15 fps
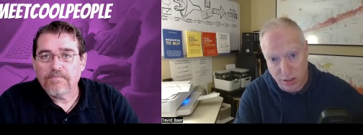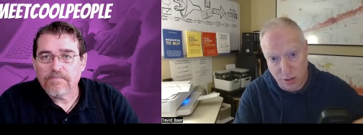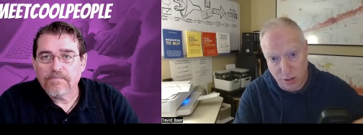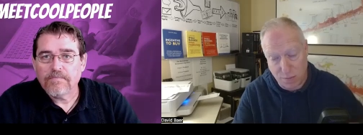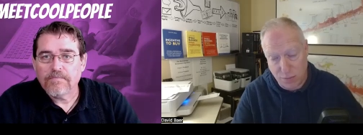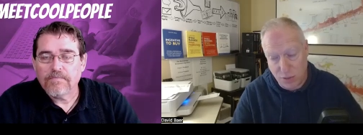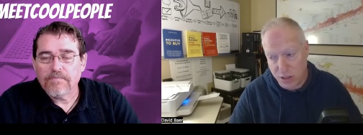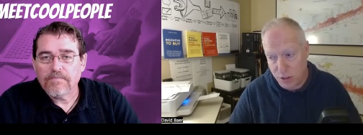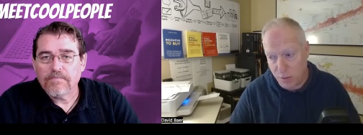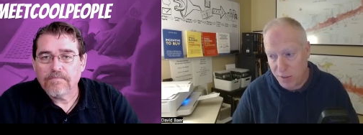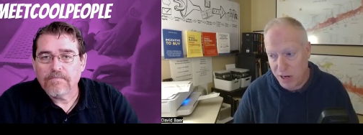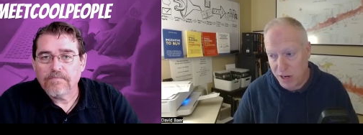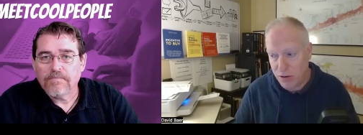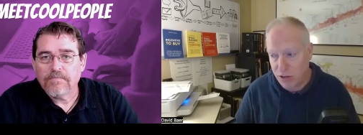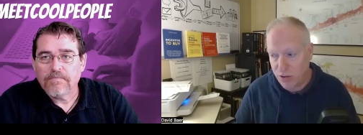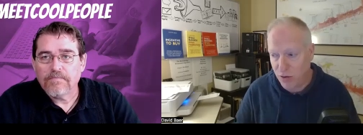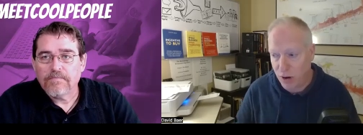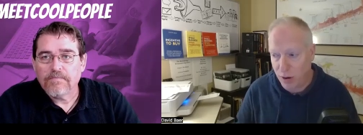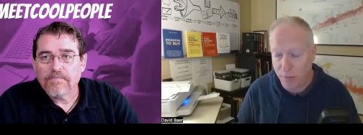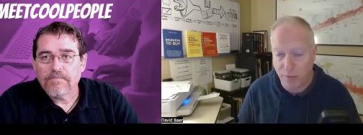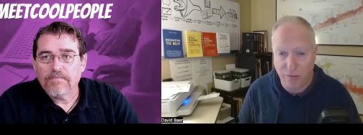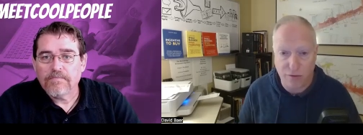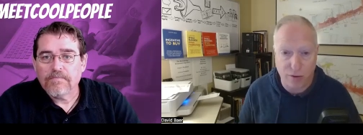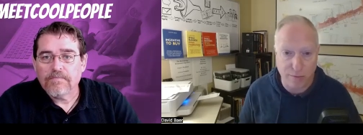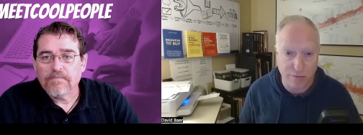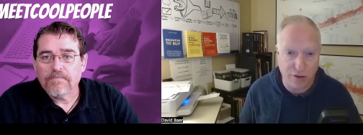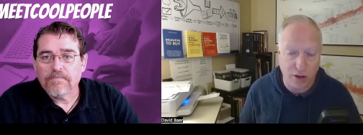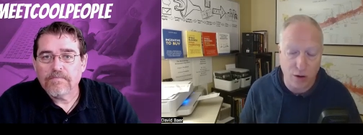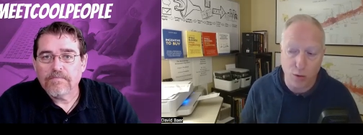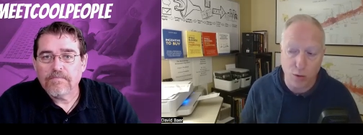Speaker 1: dis- disappears from from
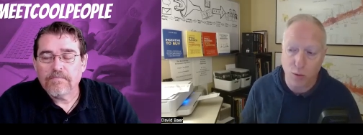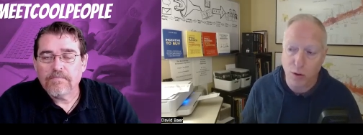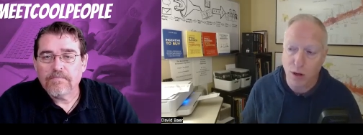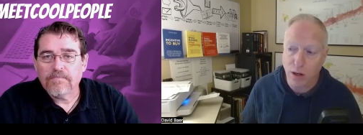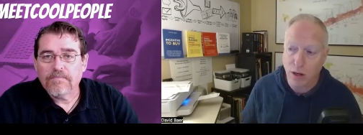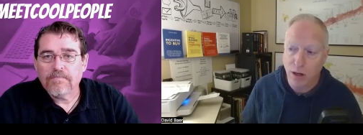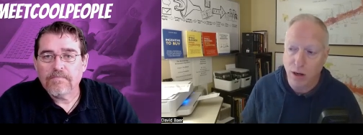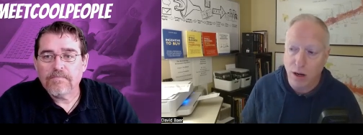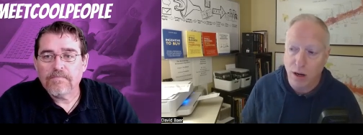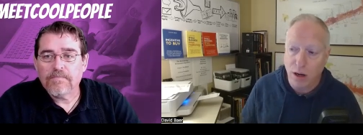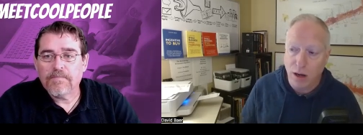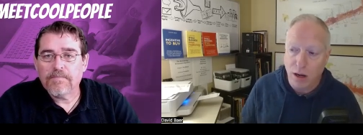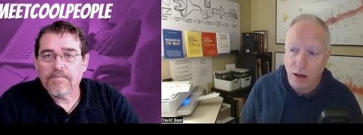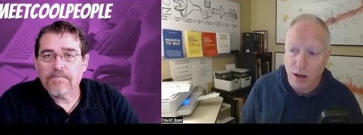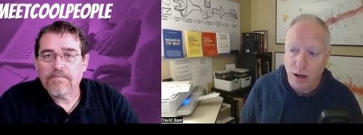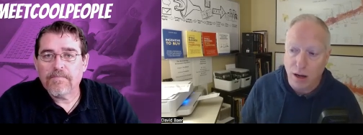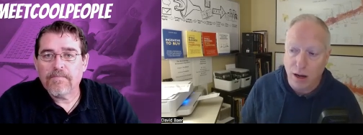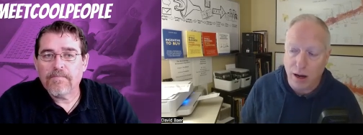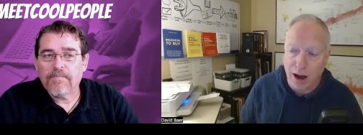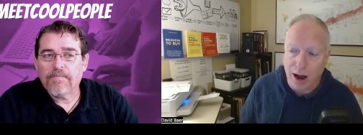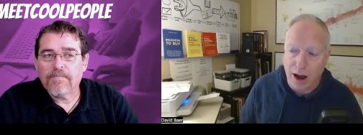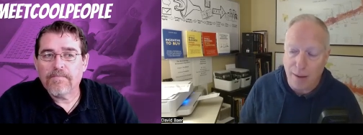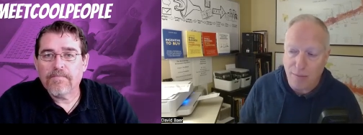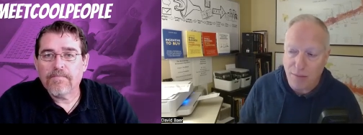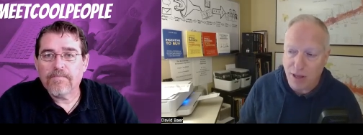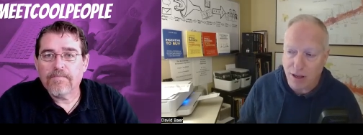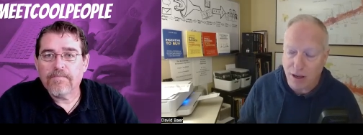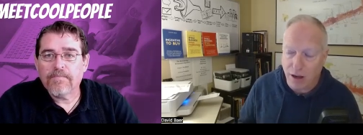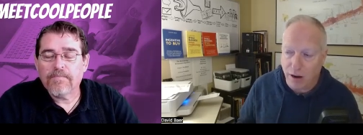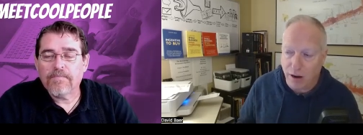view. I'm
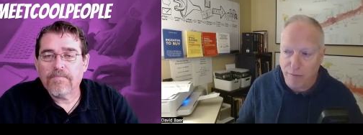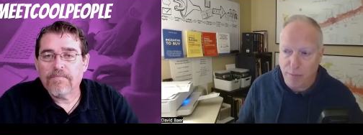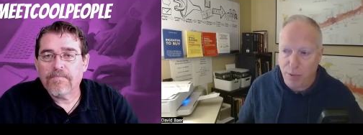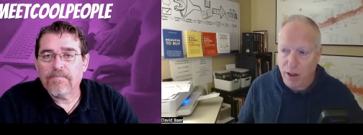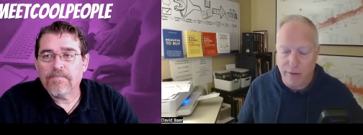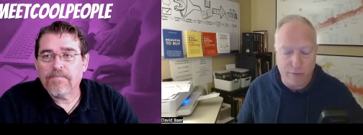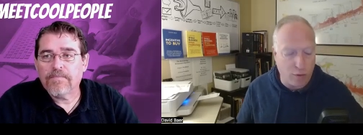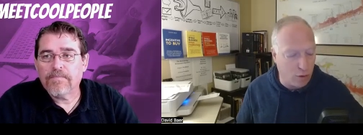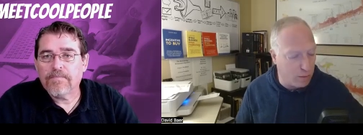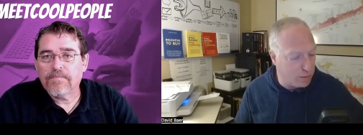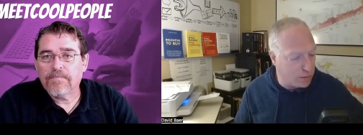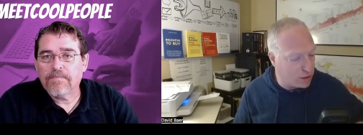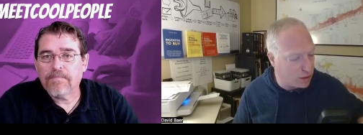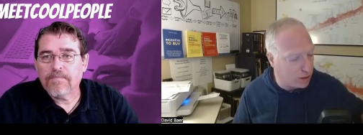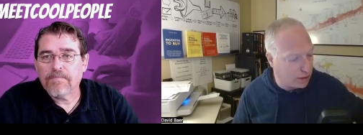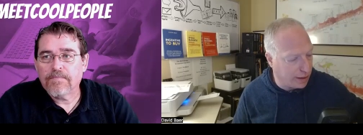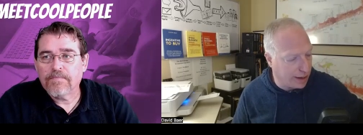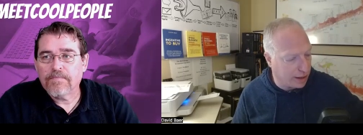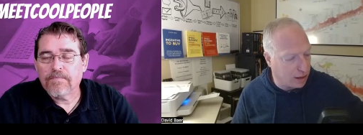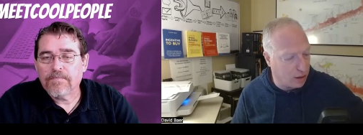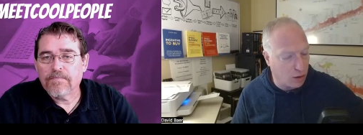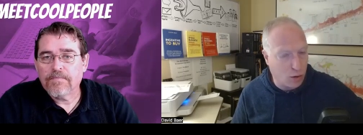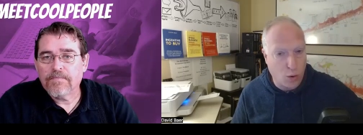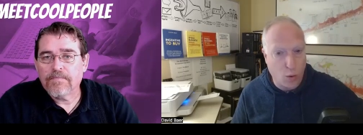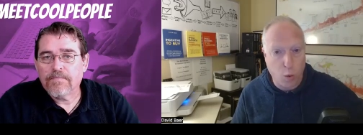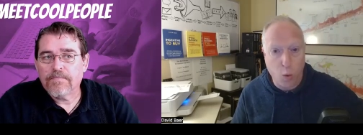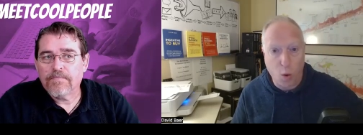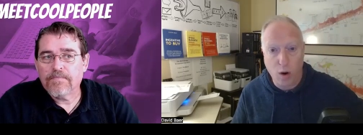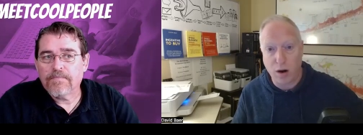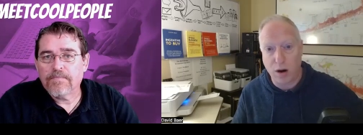thinking of platforms like
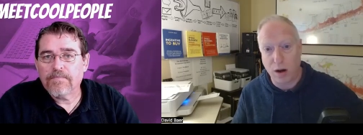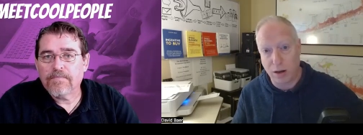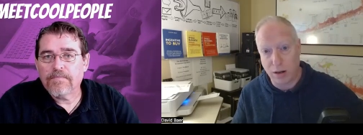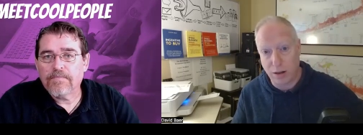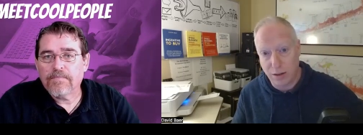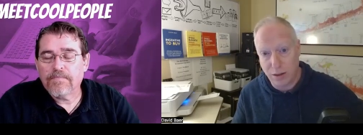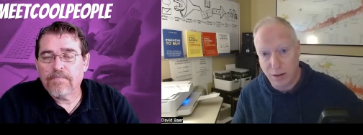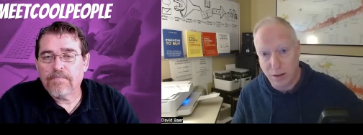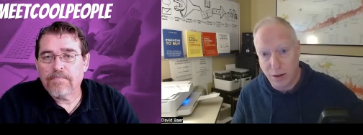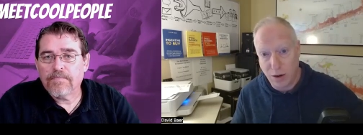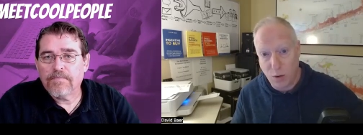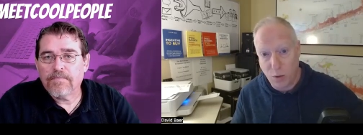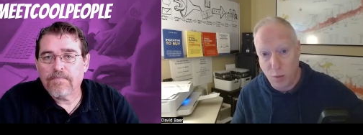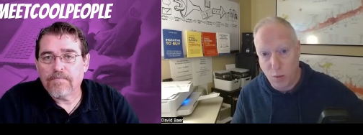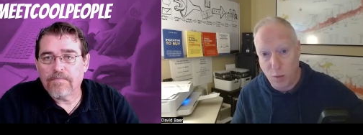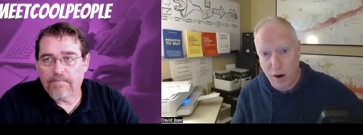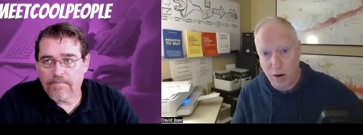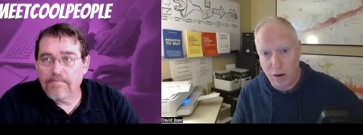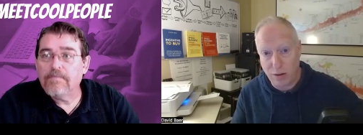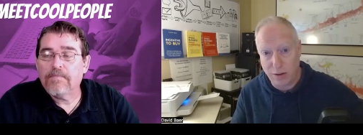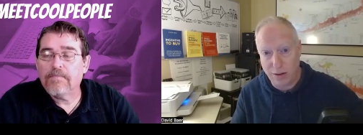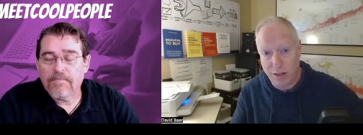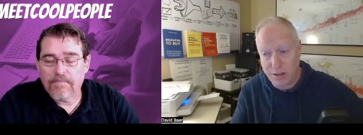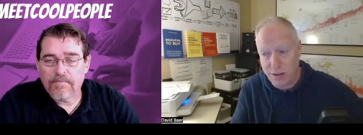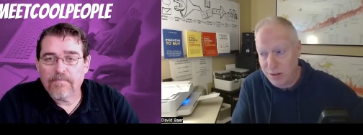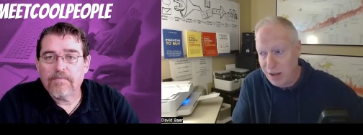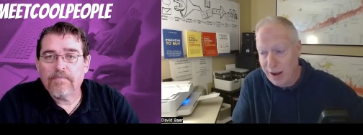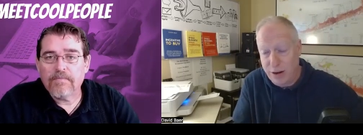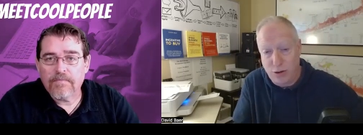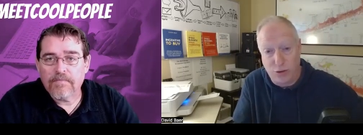Quora, mm-hmm. where this
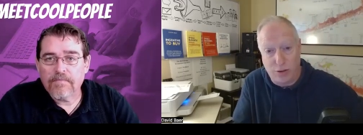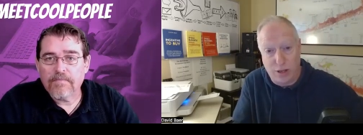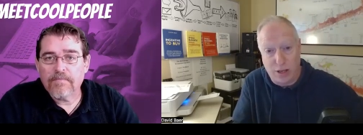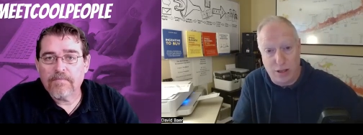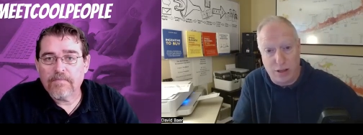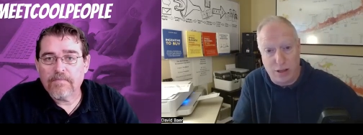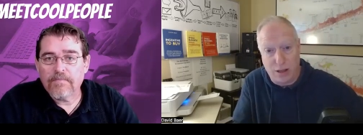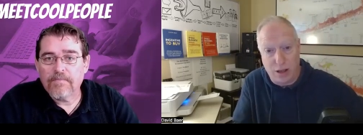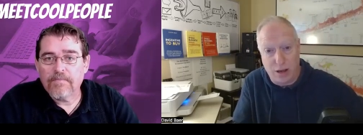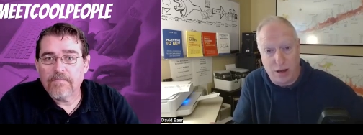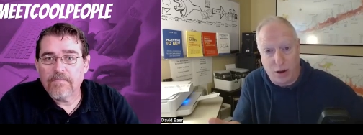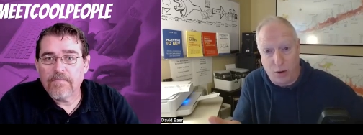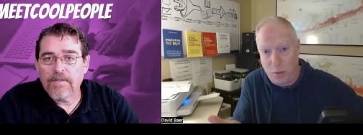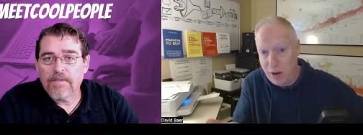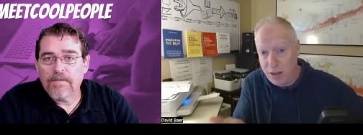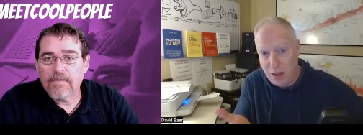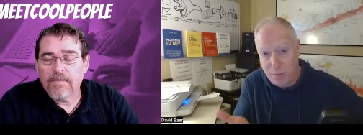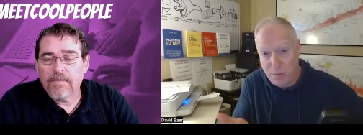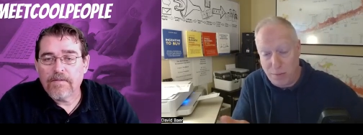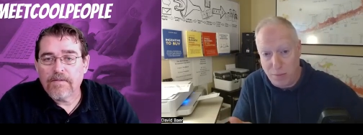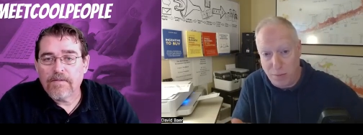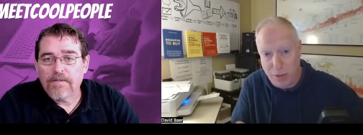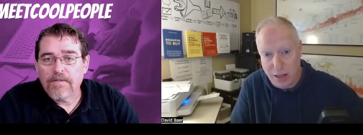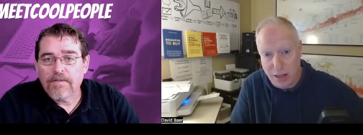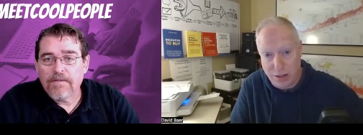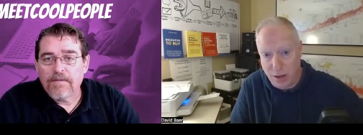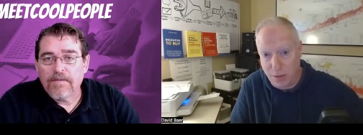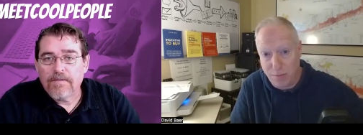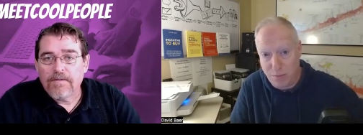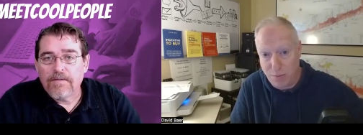is actually uh, a way that that
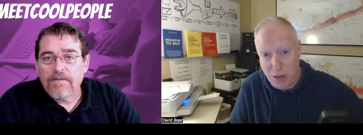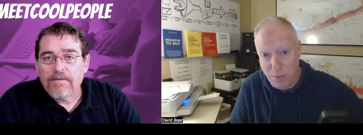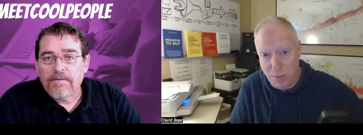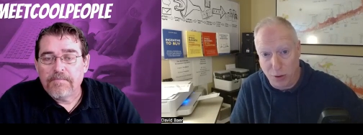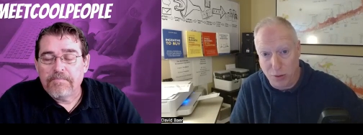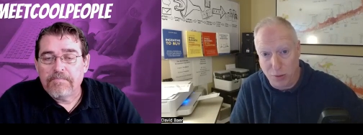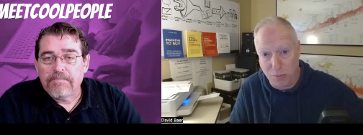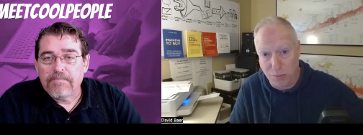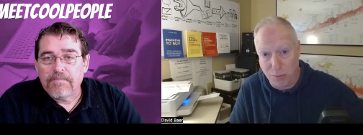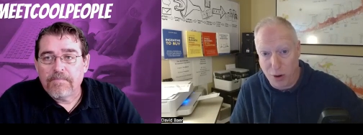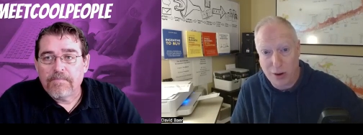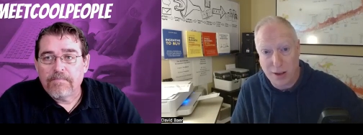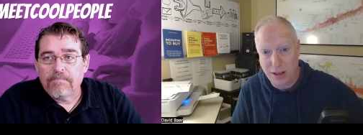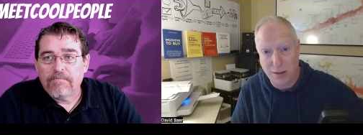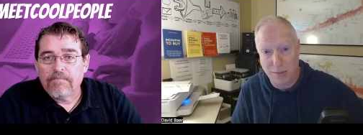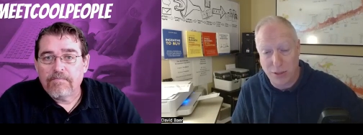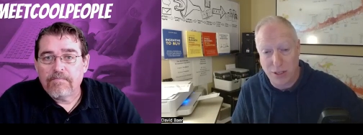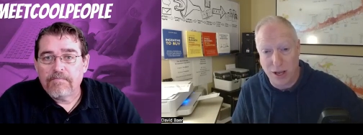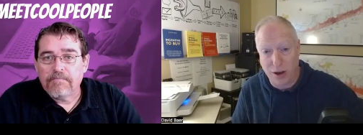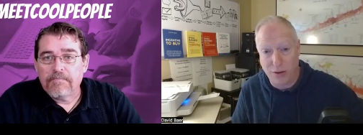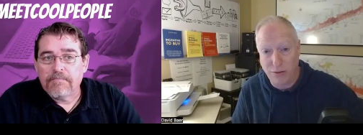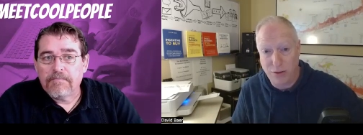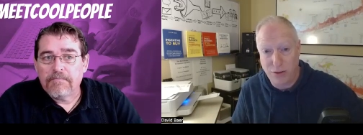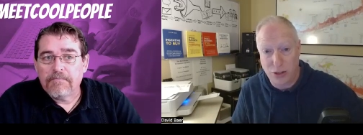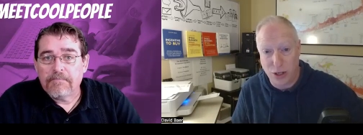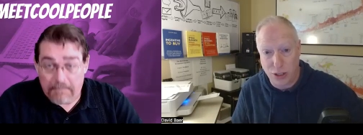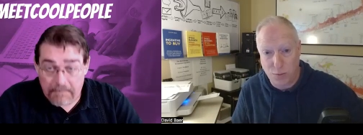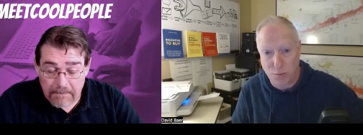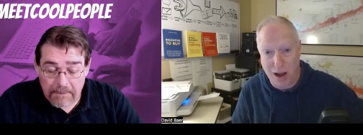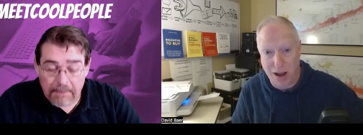some people market themselves
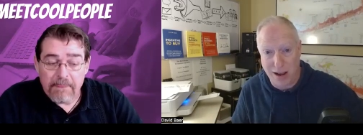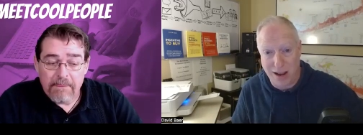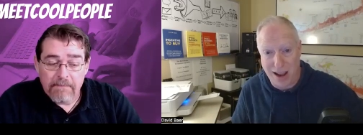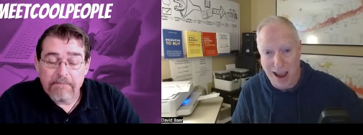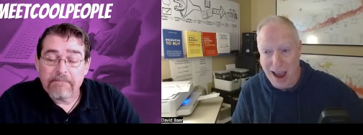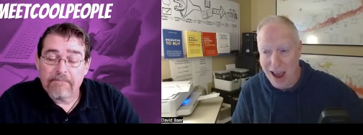just mm-hmm. by